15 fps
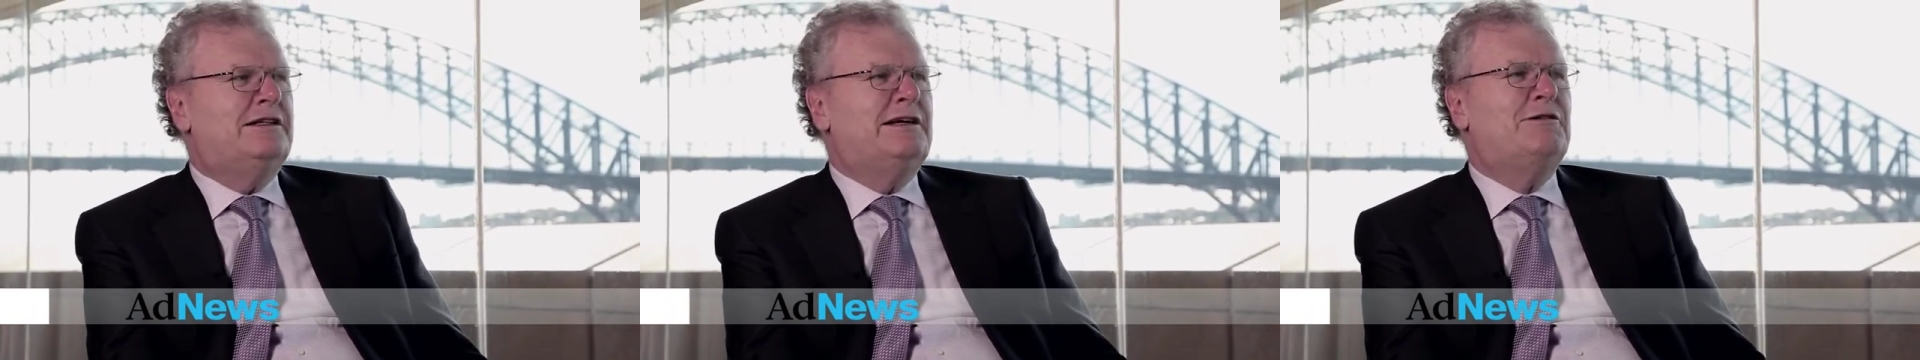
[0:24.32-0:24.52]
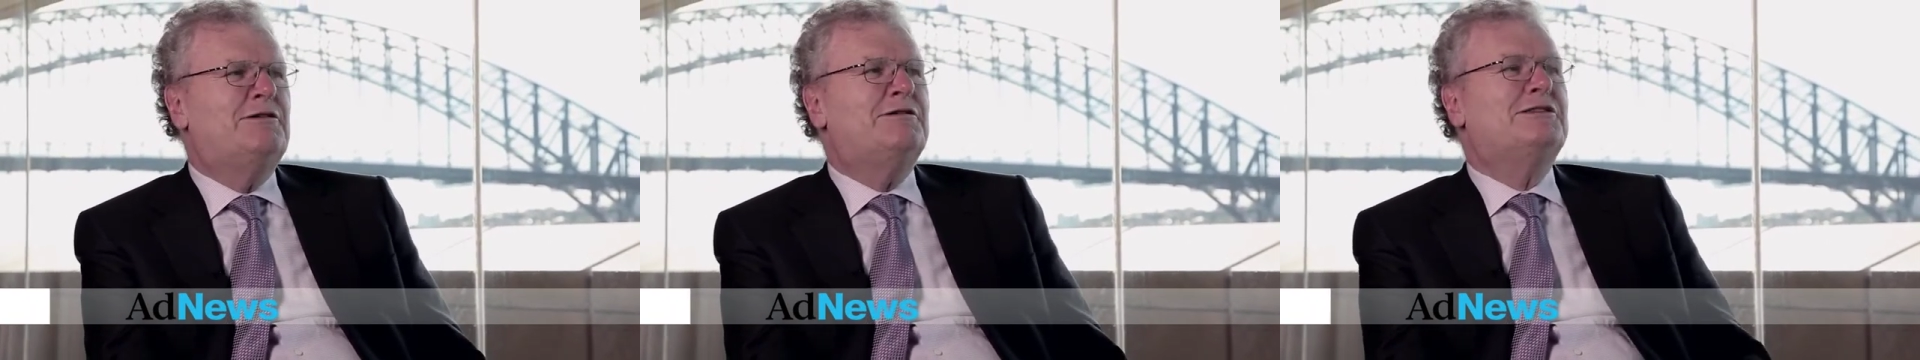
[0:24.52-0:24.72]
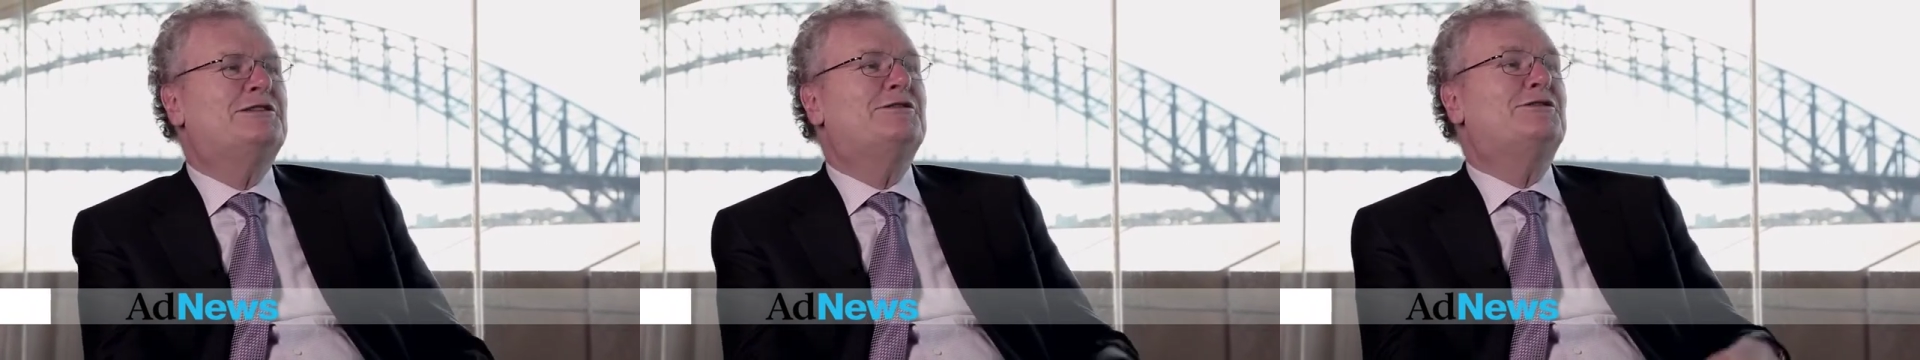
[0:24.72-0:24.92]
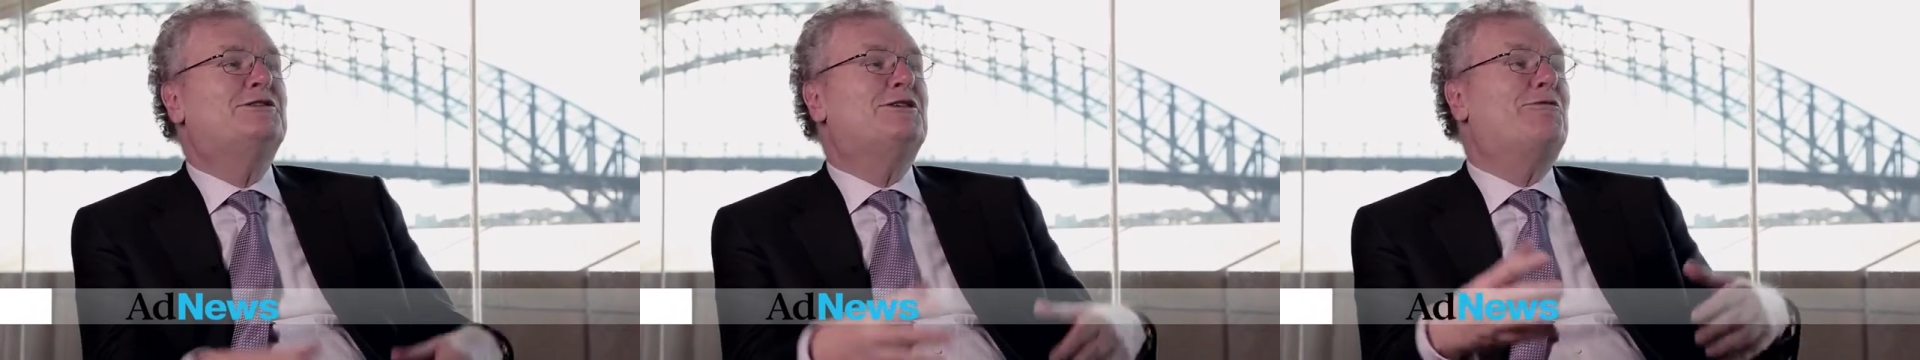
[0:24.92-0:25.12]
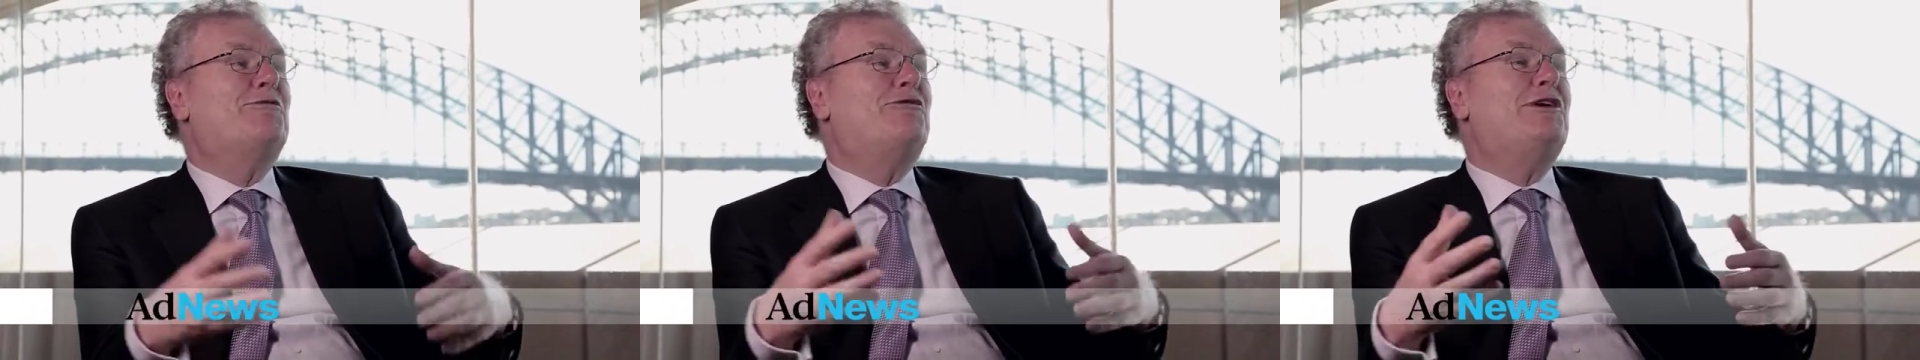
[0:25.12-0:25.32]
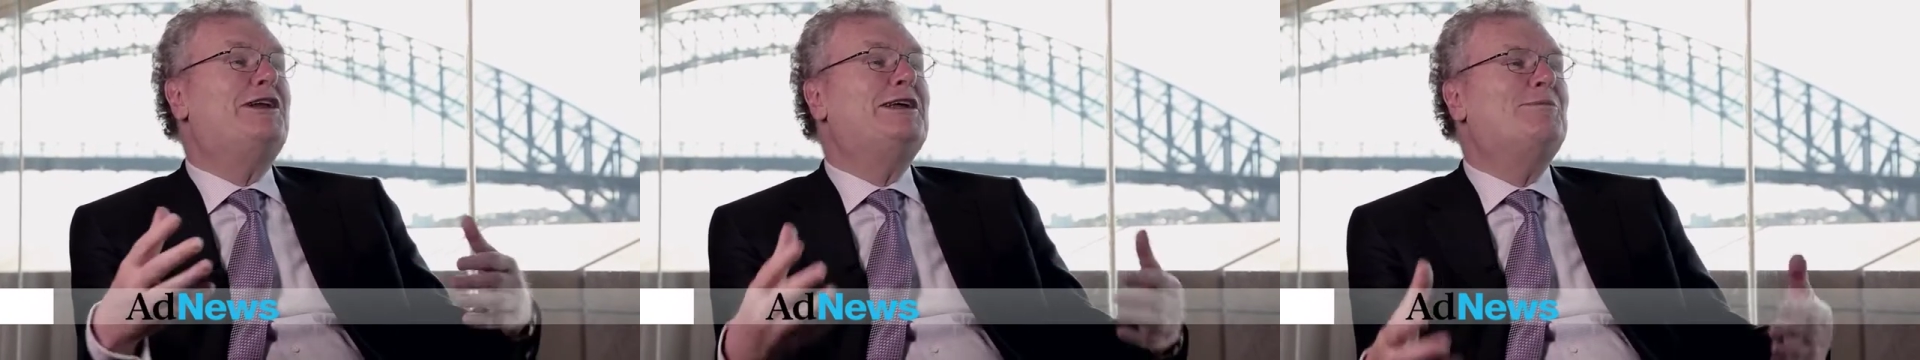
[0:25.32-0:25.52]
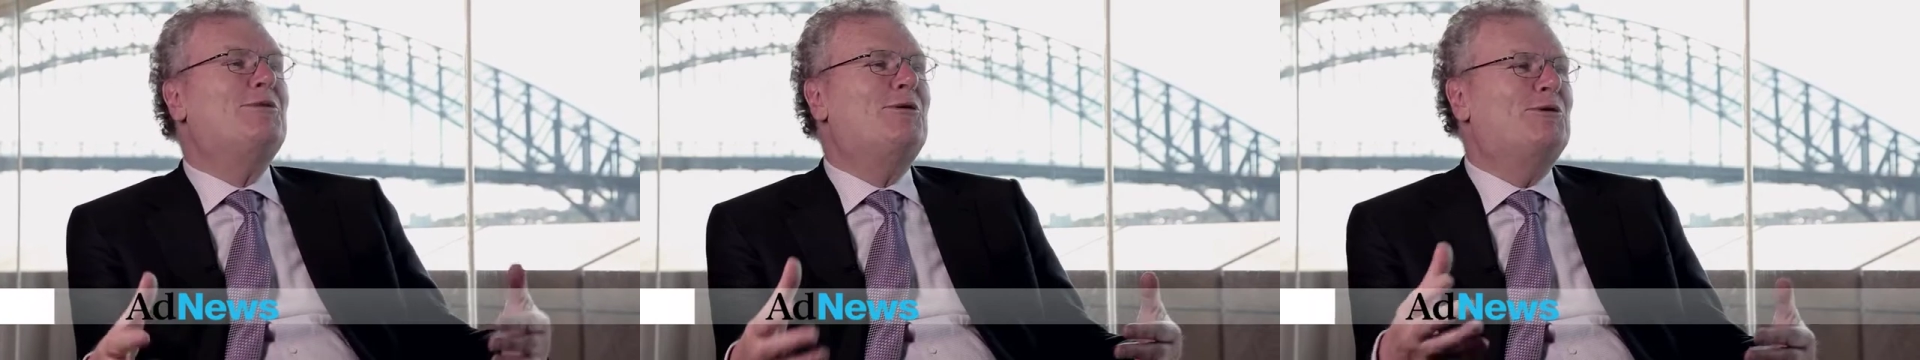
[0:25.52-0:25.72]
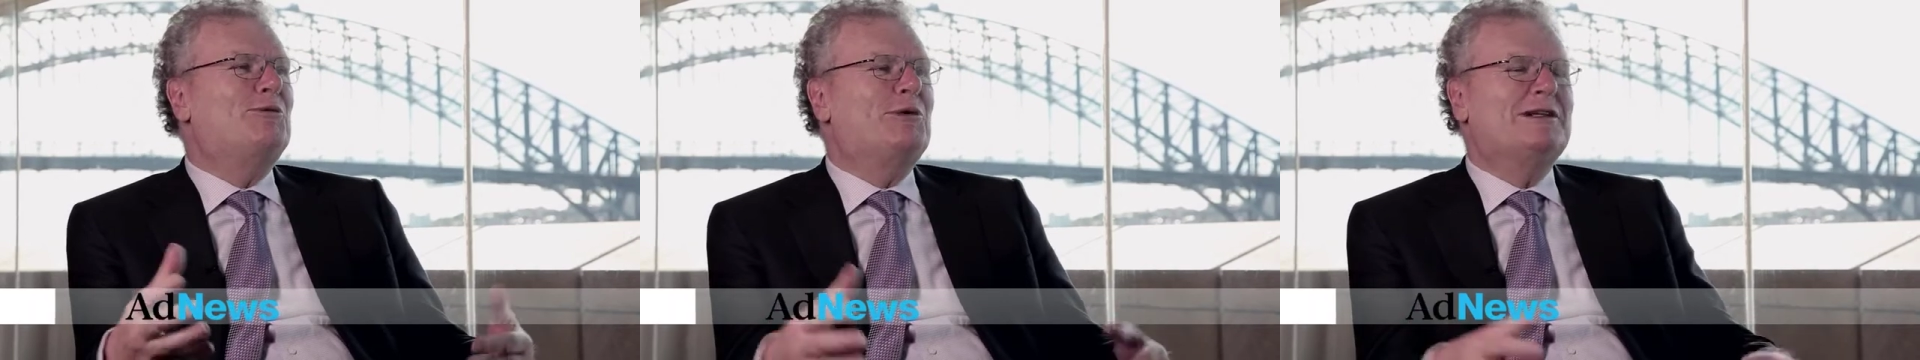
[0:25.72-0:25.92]
there was some funny
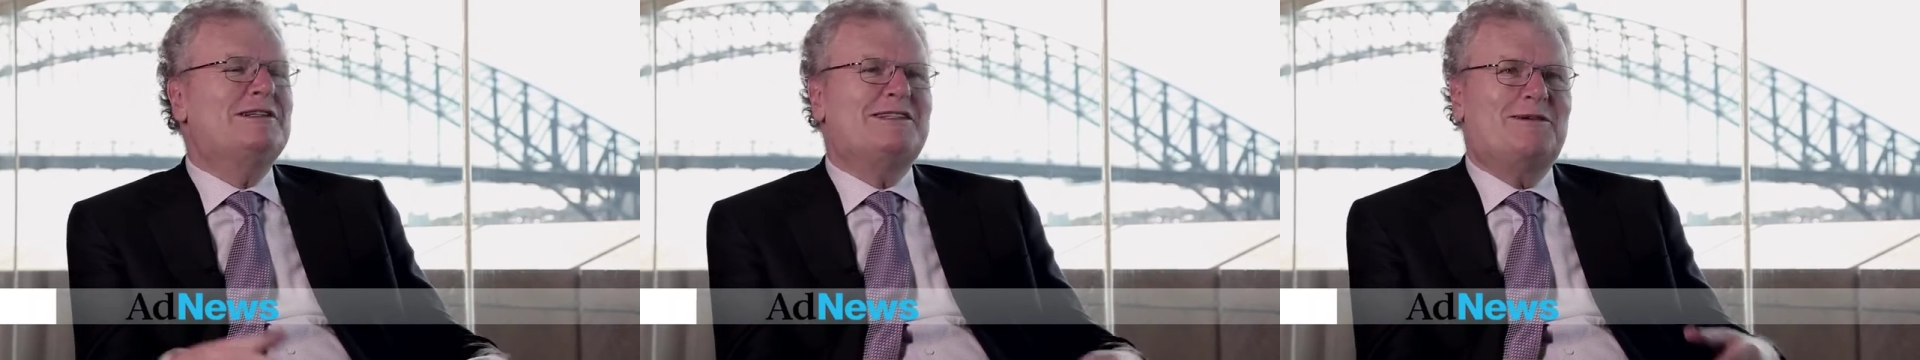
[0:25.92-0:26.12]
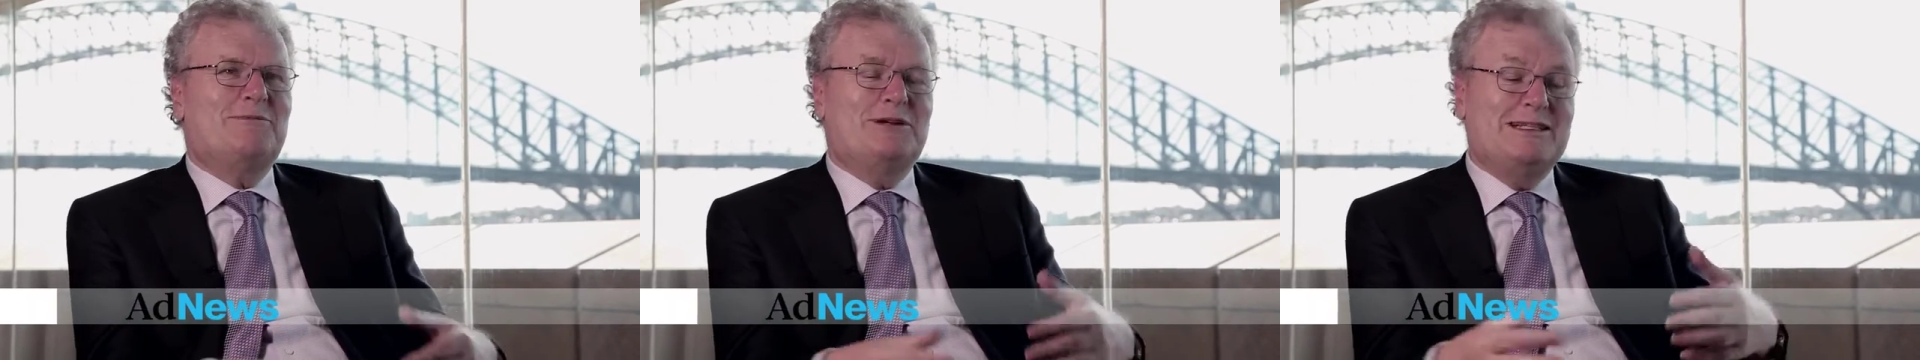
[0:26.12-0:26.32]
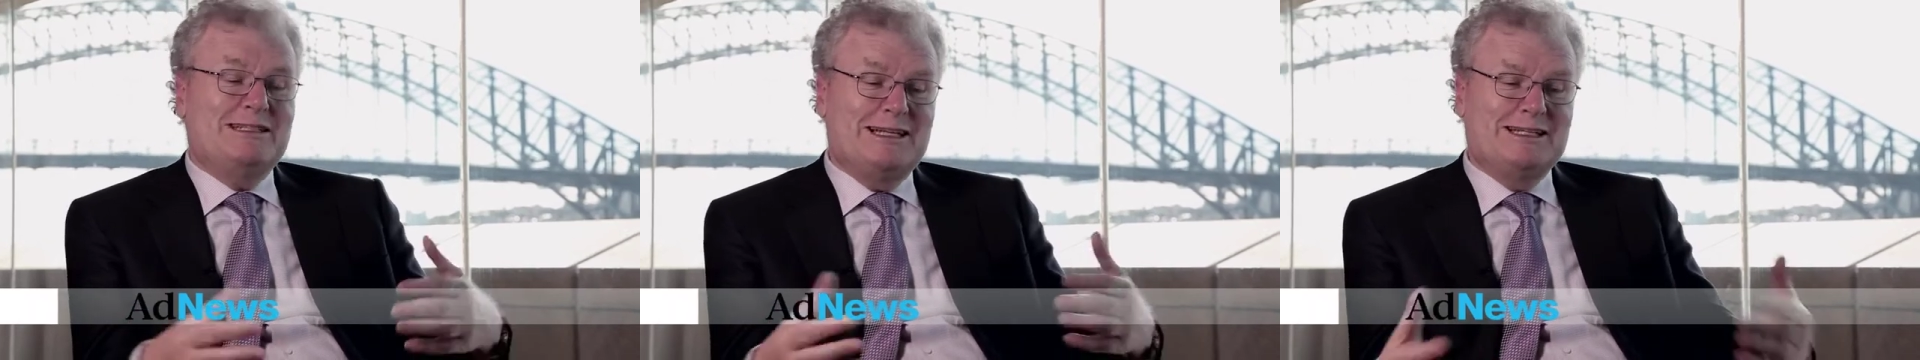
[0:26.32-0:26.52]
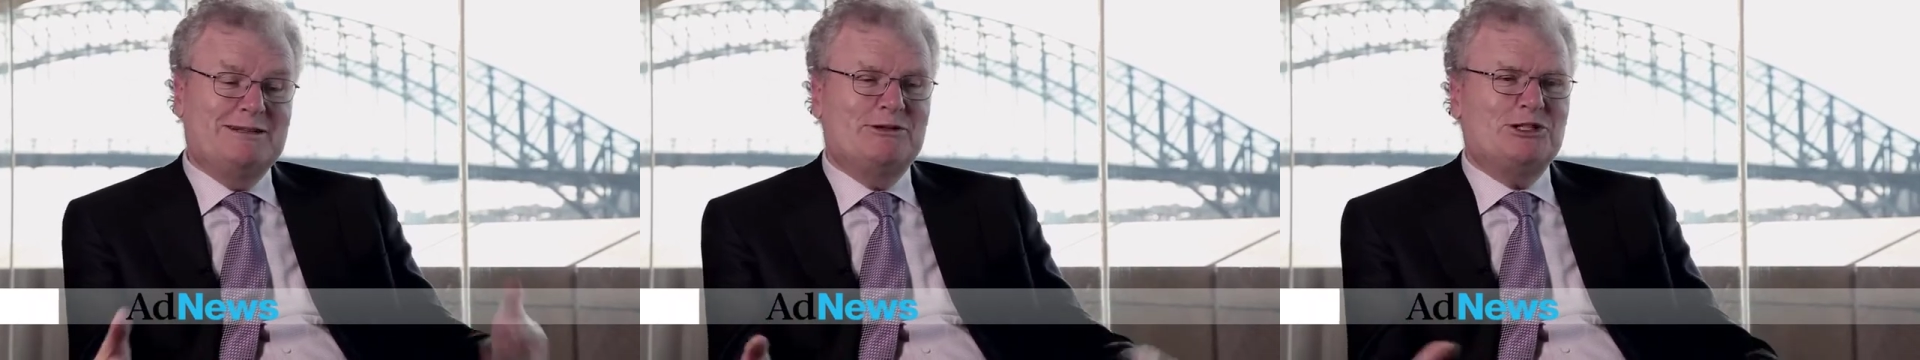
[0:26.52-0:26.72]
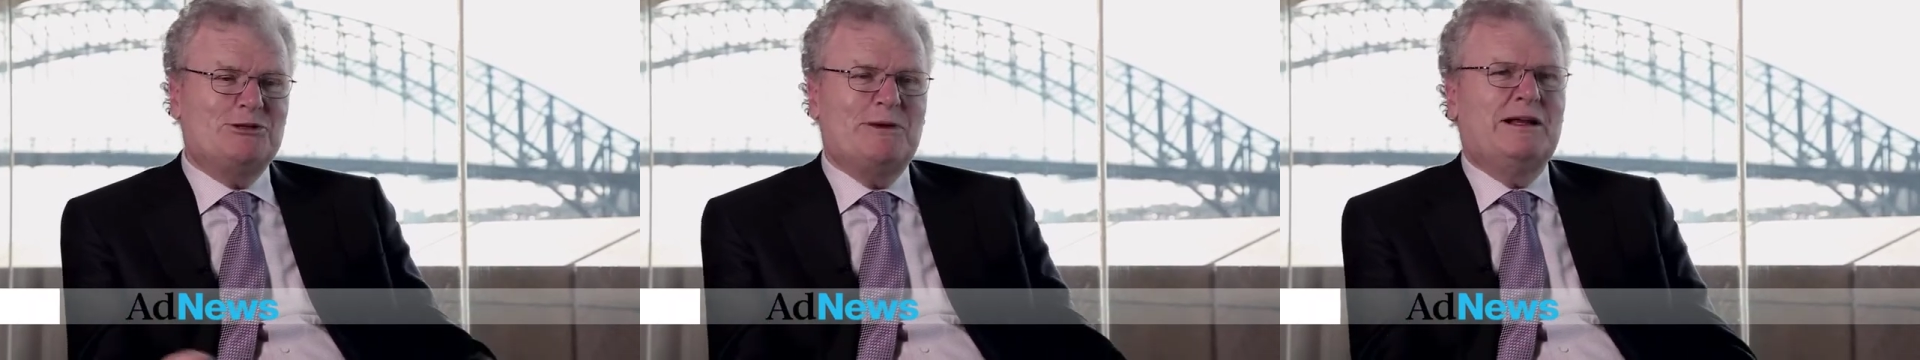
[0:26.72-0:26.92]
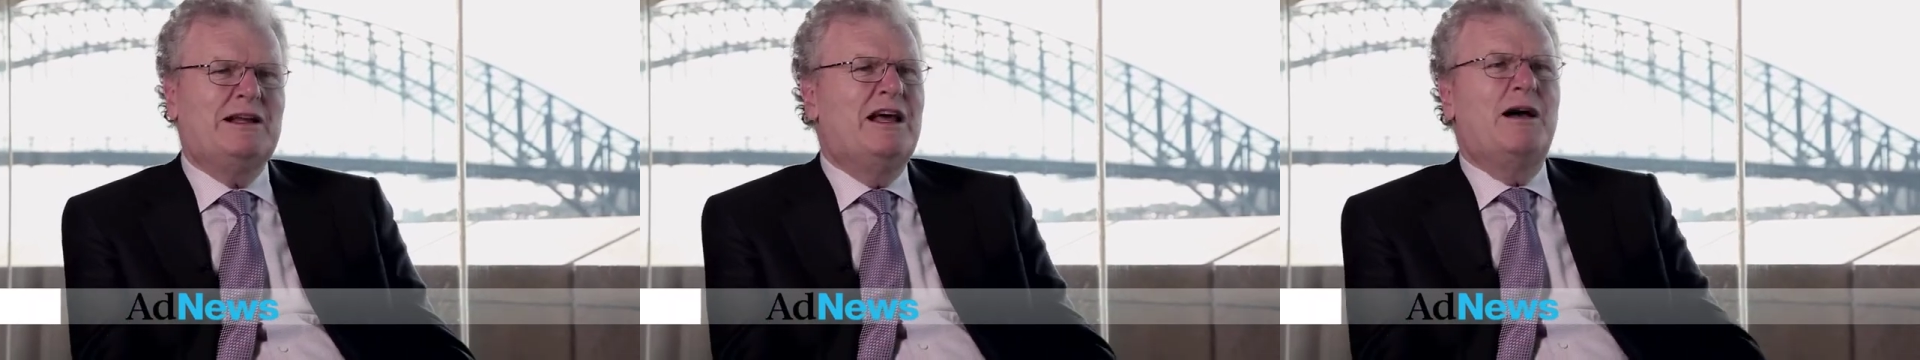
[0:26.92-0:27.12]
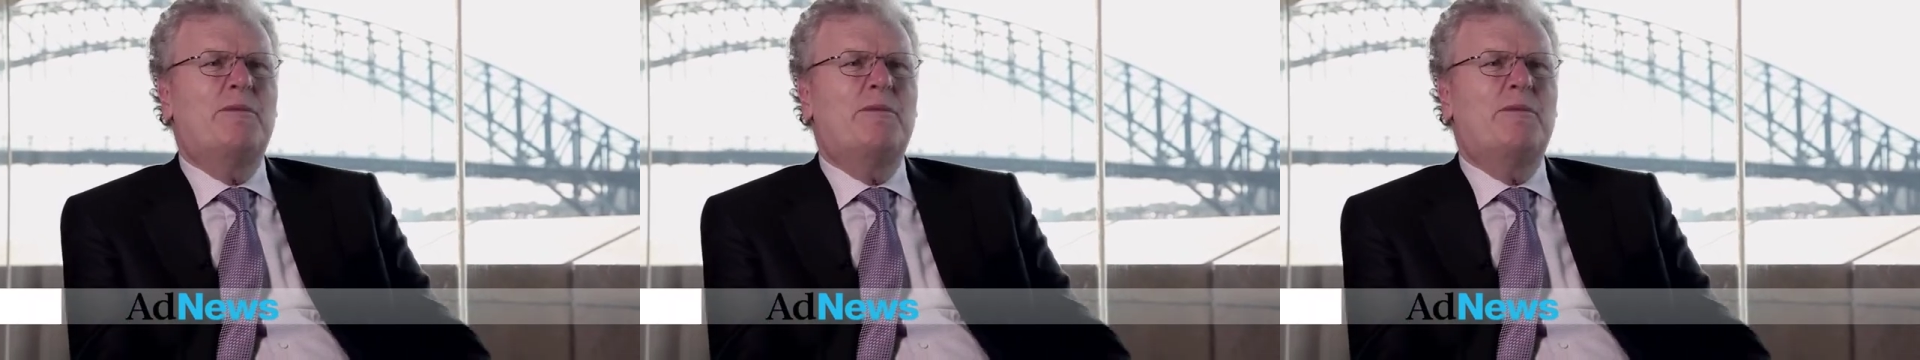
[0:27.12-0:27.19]
moment when somebody said to me in Japan,